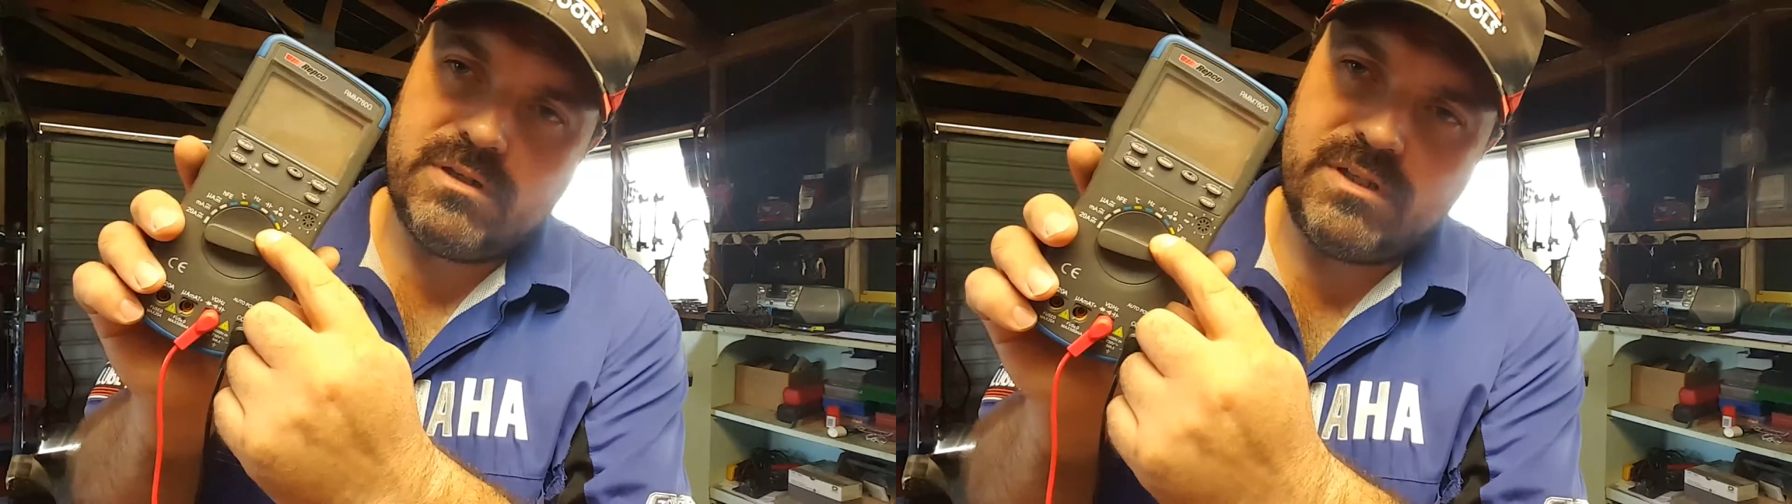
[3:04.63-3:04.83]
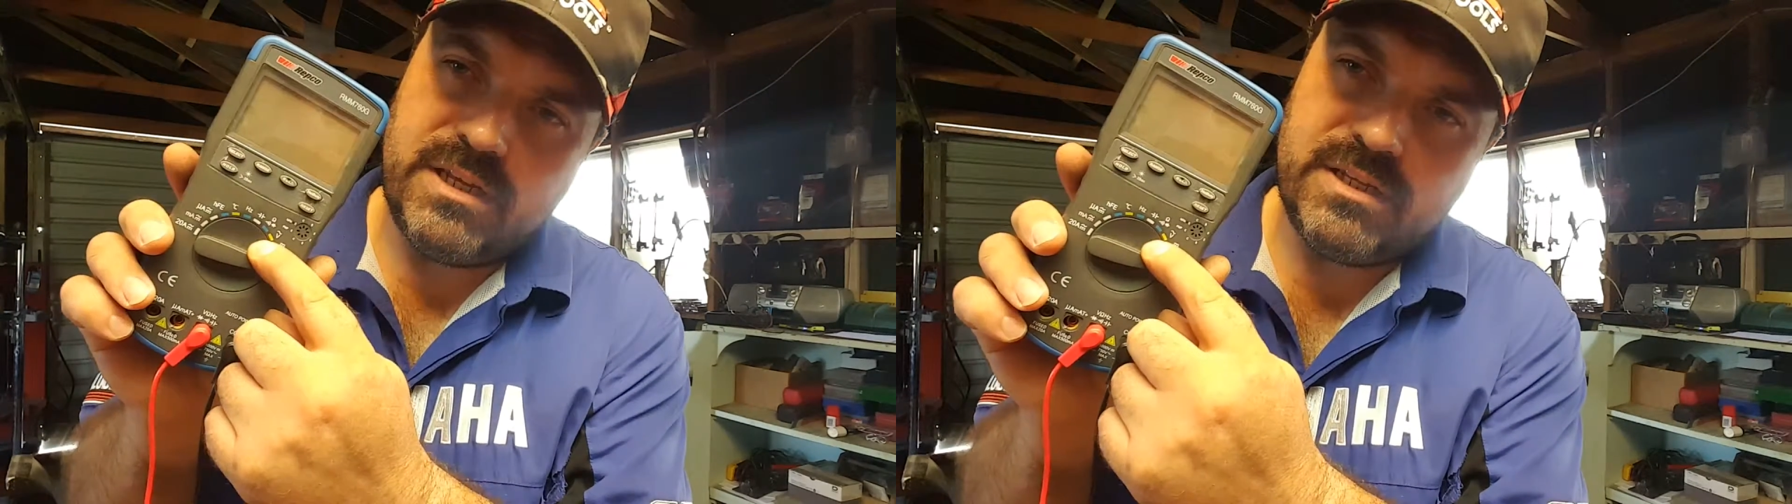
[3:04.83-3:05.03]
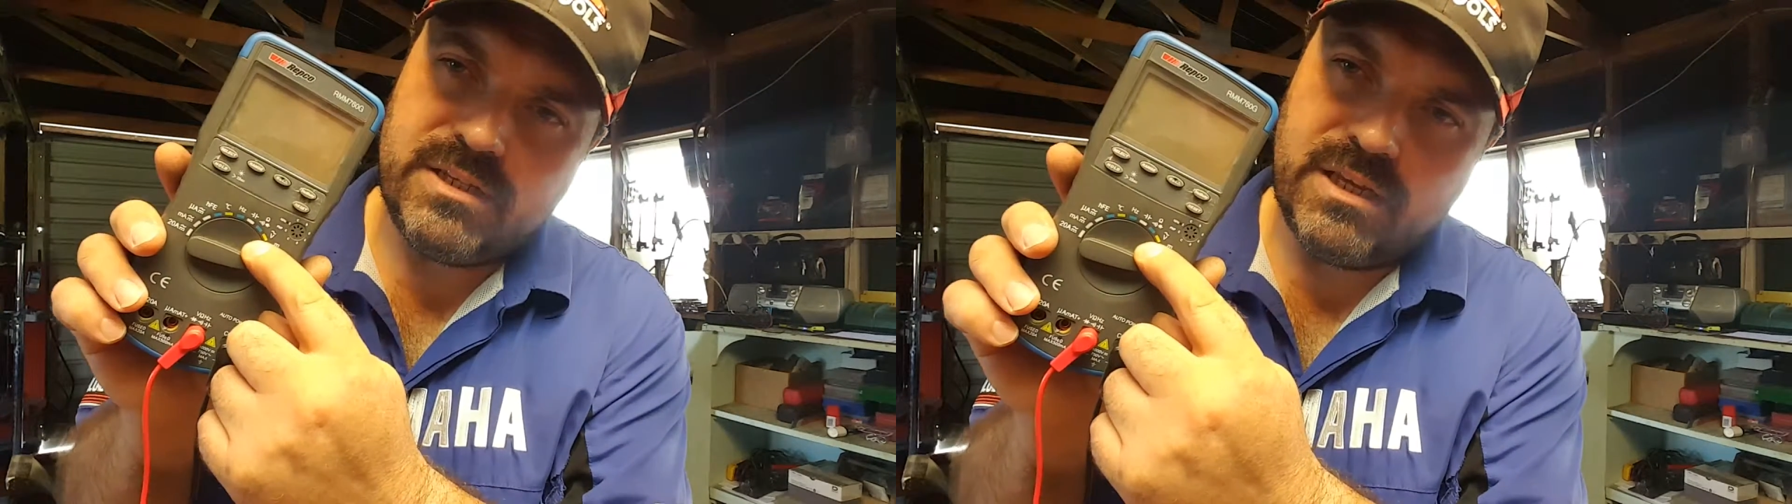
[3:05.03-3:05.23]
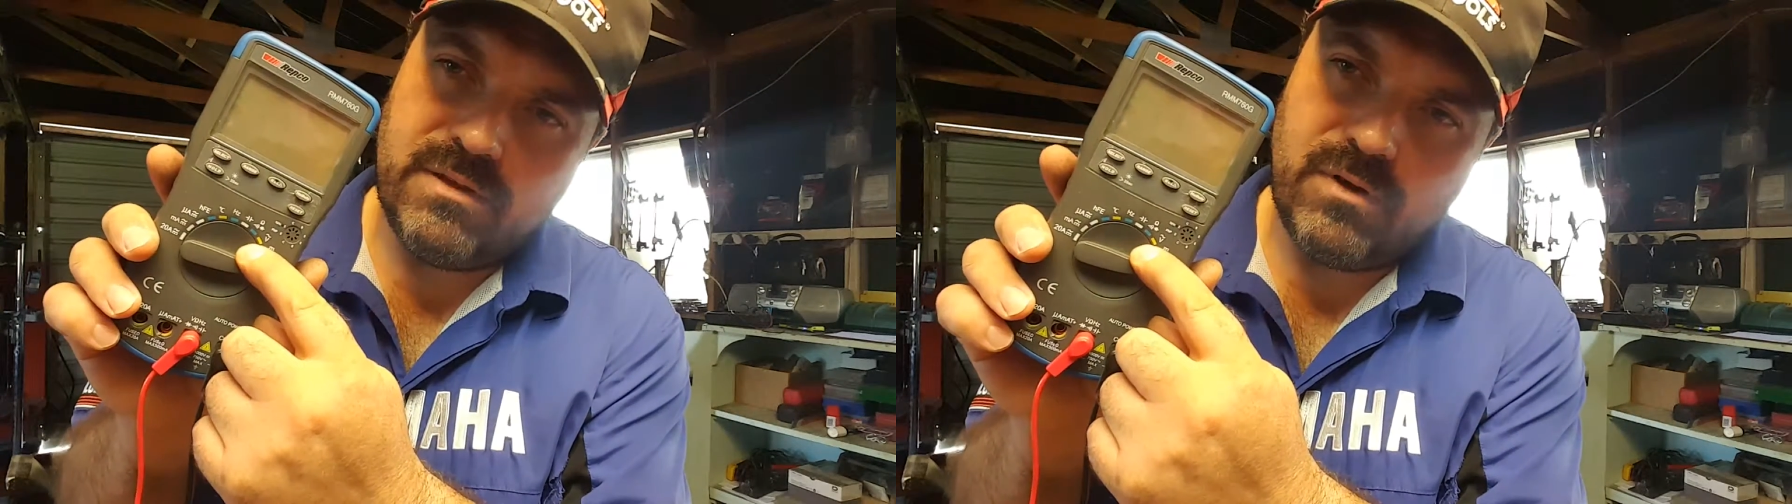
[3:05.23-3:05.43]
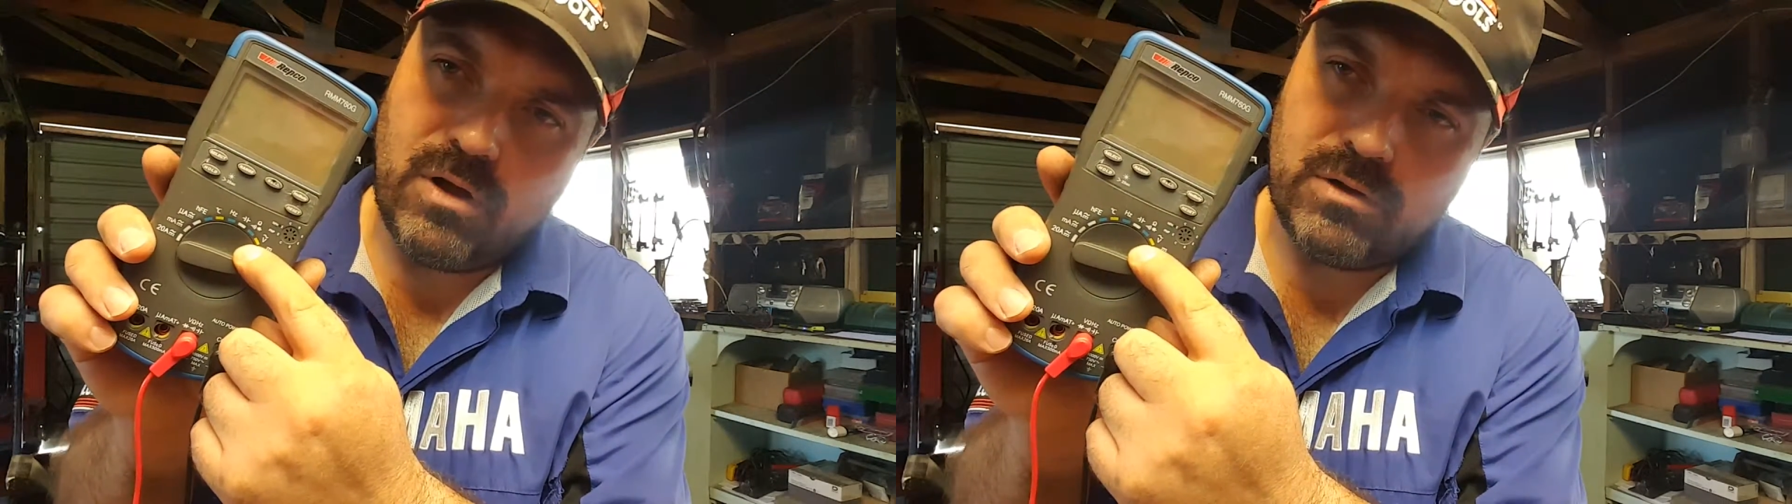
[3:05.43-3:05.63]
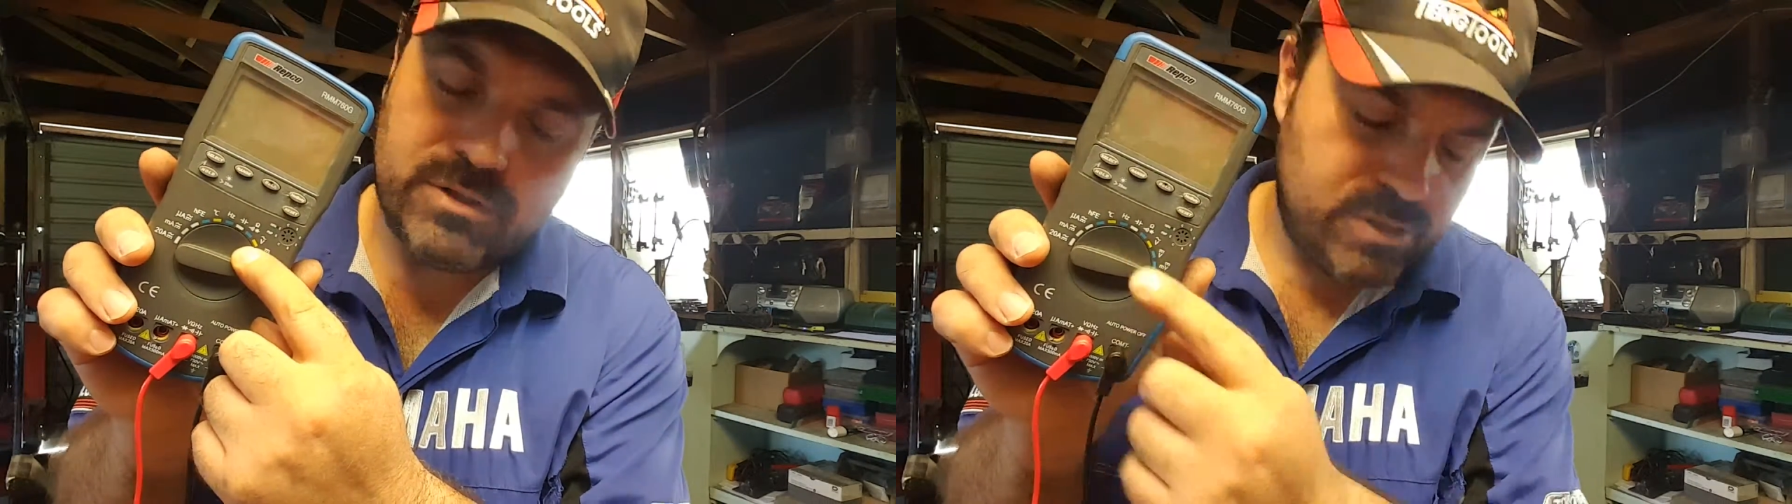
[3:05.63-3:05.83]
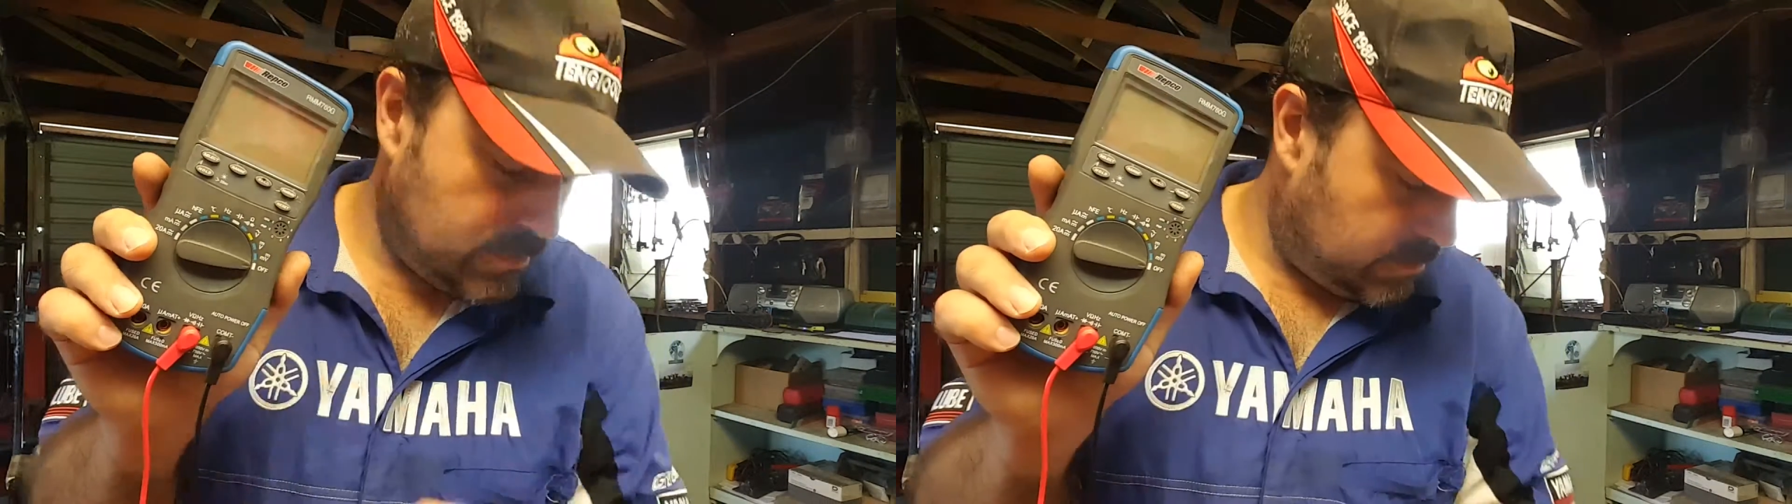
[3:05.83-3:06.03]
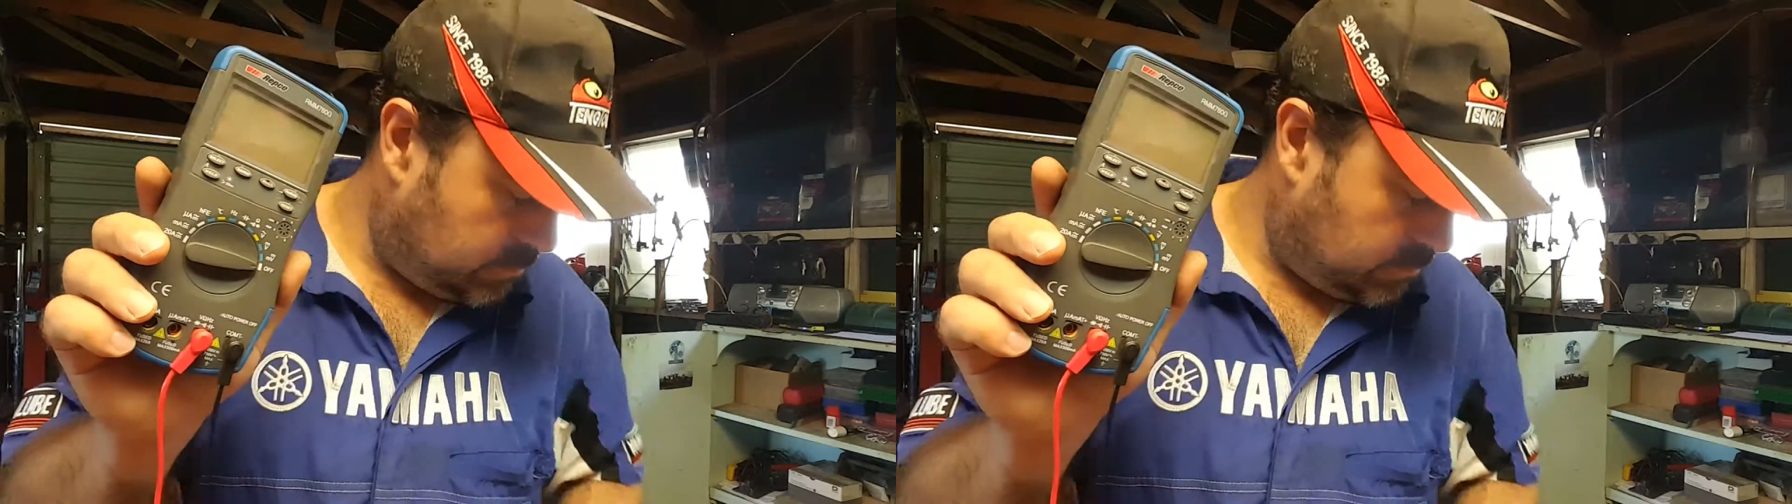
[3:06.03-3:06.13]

DC volts.